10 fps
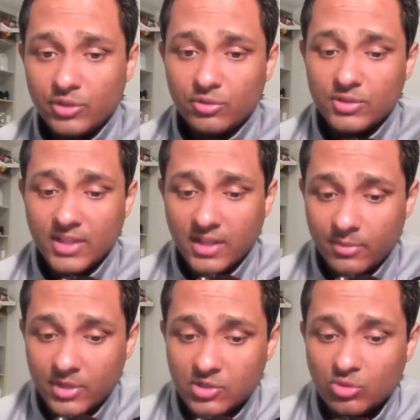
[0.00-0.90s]
to
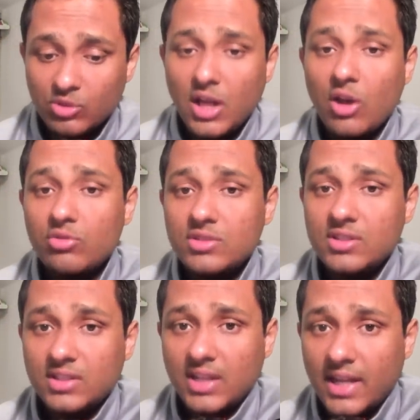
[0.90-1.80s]
celebrate. So now is the
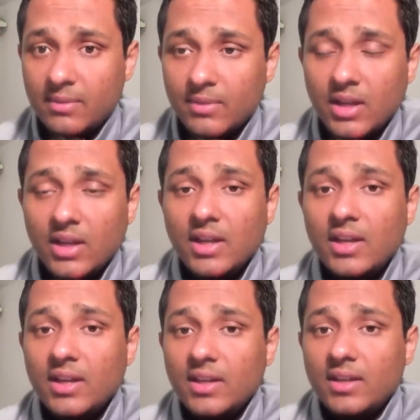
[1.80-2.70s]
time
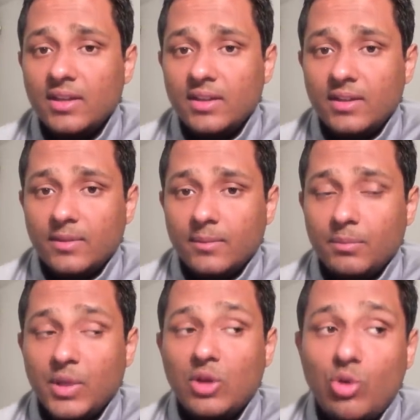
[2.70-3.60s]

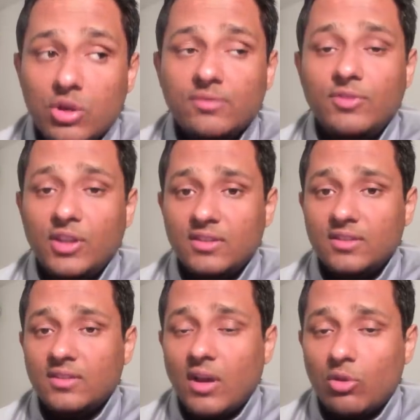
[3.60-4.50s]
because Venus
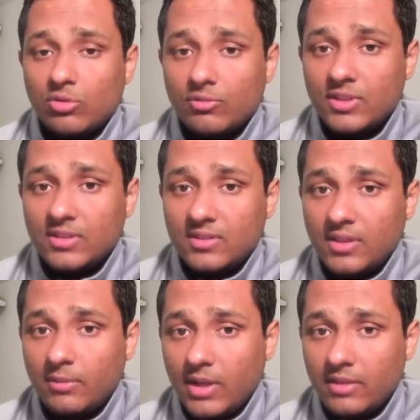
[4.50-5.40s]
is out of these
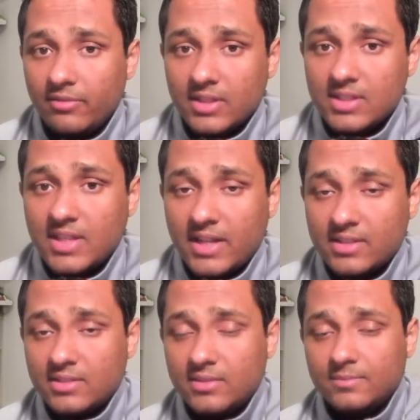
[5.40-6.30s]
three malefics
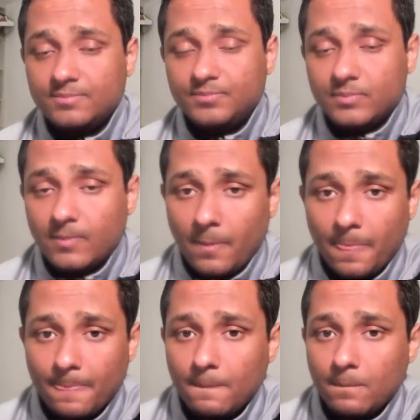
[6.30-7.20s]
Saturn,
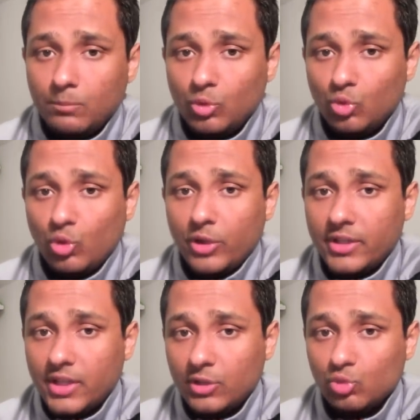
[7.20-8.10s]
Pluto, and
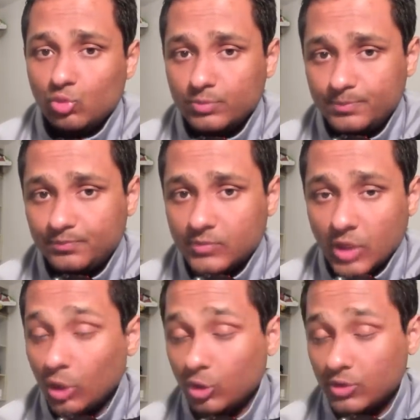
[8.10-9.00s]
Ketu.
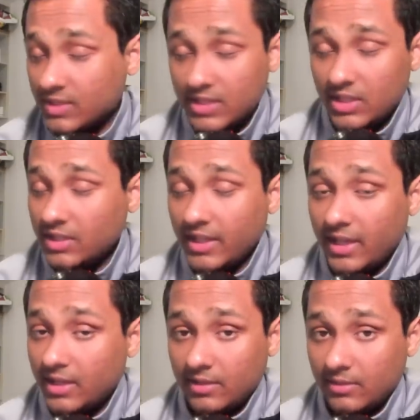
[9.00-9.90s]
Although still
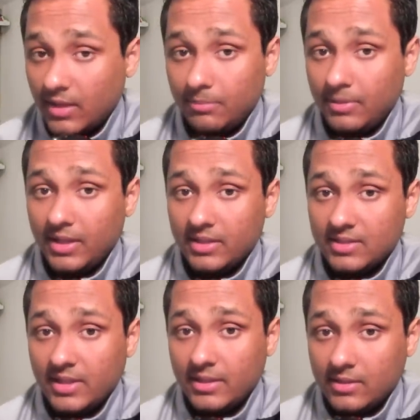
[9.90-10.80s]
there are planets
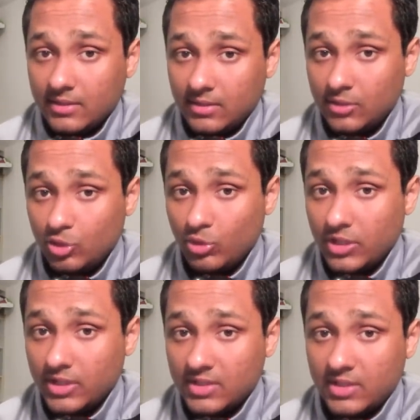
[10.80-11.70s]
like uh,
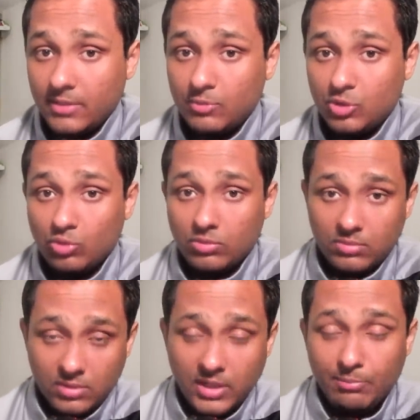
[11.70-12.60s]
Uranus and Neptune,
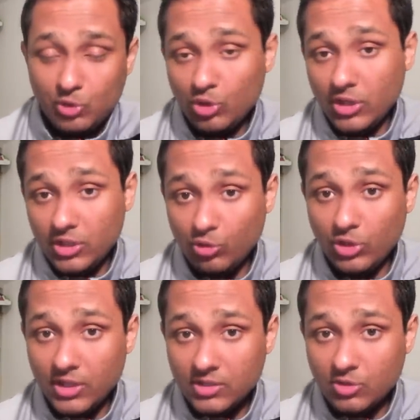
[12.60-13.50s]
Neptune and
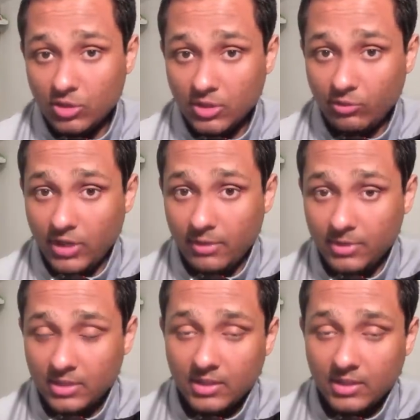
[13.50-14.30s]
Uranus on the way, I mean,